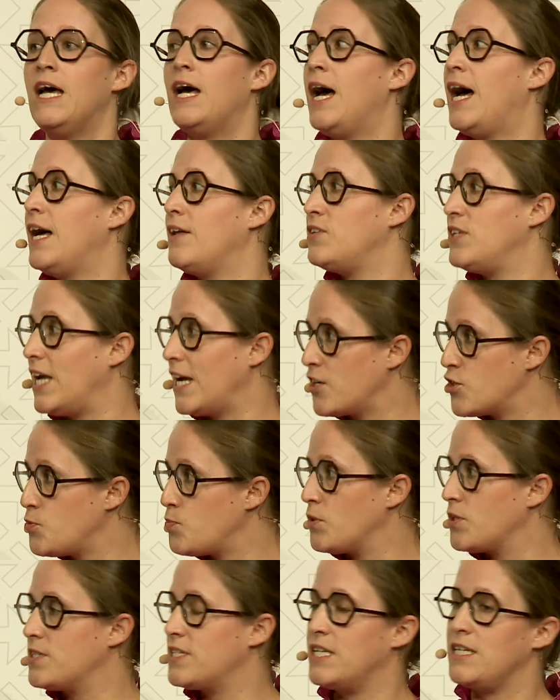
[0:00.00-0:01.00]
and the
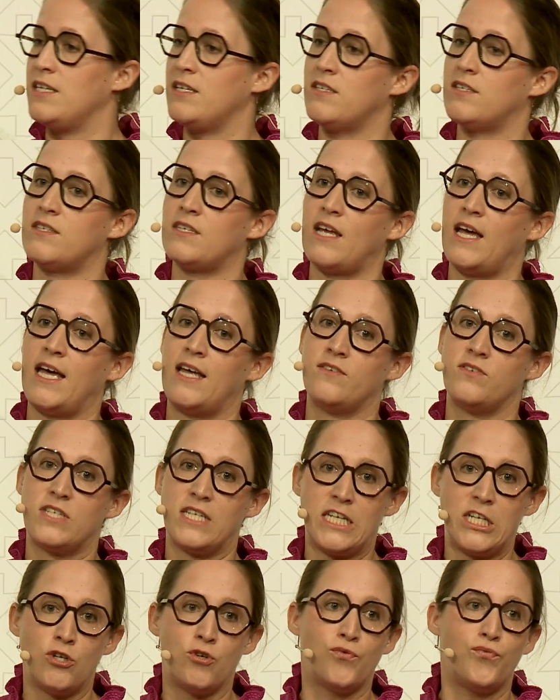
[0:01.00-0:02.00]
expertise and
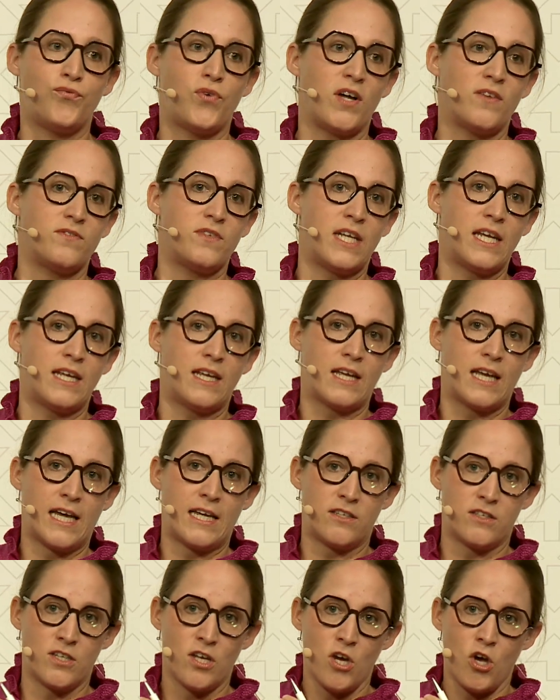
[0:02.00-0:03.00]
EU funding,
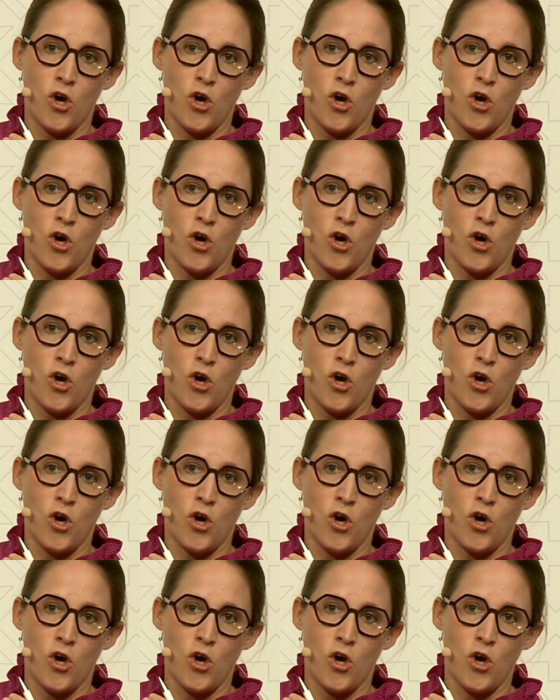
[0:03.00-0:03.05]
and